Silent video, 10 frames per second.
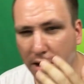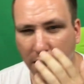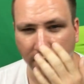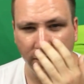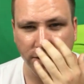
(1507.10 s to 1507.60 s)

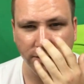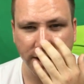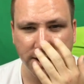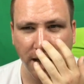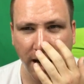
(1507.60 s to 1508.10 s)
It feels
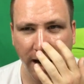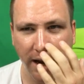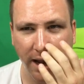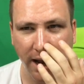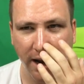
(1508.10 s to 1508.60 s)
really tight.
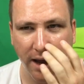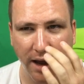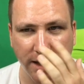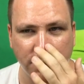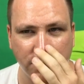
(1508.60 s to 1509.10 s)
Yeah, look,
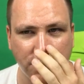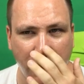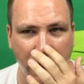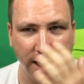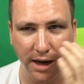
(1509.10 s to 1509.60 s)
it's all
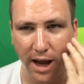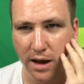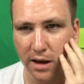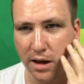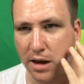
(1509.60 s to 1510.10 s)
dried
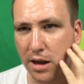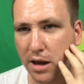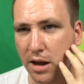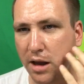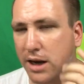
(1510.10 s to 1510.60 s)
now.
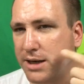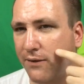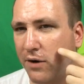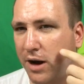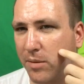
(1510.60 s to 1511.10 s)
Except
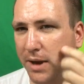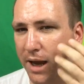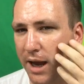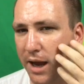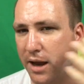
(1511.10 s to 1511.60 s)
for a little bit
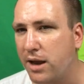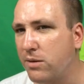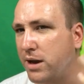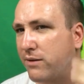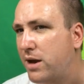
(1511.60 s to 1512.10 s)
here.
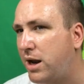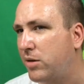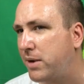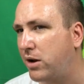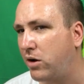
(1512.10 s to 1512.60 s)
We'll give it a little
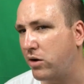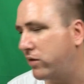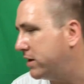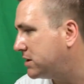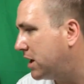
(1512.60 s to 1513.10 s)
bit longer on
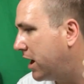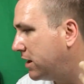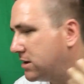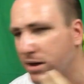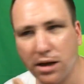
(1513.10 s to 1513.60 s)
this side.
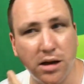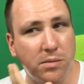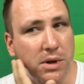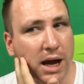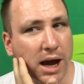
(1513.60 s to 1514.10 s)

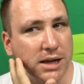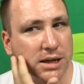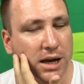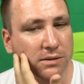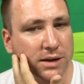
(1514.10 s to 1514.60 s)
But yeah, it's
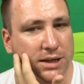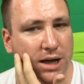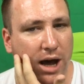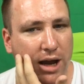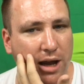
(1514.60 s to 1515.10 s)
getting really
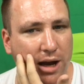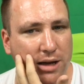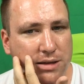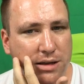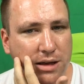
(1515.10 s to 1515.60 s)
tight,
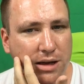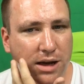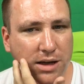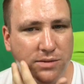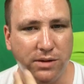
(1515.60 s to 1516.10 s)
guys.
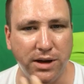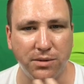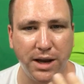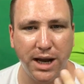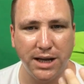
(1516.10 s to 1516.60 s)
It's really
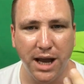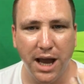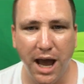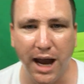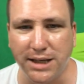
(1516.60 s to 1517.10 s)
weird.
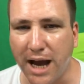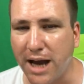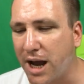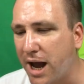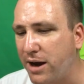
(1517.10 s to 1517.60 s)
Hey,
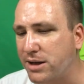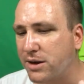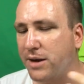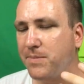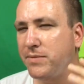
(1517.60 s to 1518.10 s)
Tanya, how you
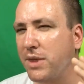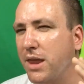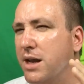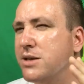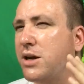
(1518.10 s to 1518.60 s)
doing?
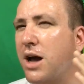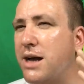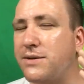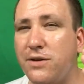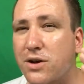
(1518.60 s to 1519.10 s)
So,
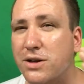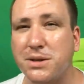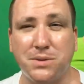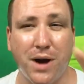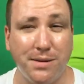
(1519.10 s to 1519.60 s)
guys, if you're not
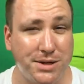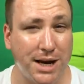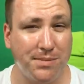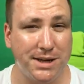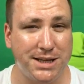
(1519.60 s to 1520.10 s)
subscribed to
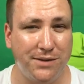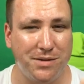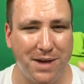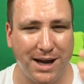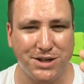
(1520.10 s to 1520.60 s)
Jellybean
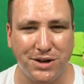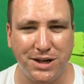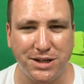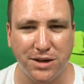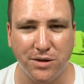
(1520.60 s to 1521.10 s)
TV, make sure
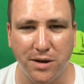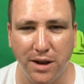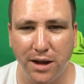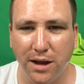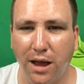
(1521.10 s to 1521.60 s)
you do.
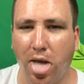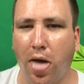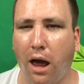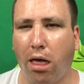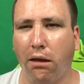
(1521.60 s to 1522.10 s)

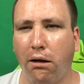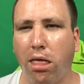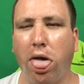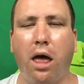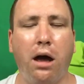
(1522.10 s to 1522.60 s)
Oh,
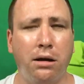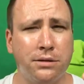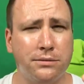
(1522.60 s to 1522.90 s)
oh.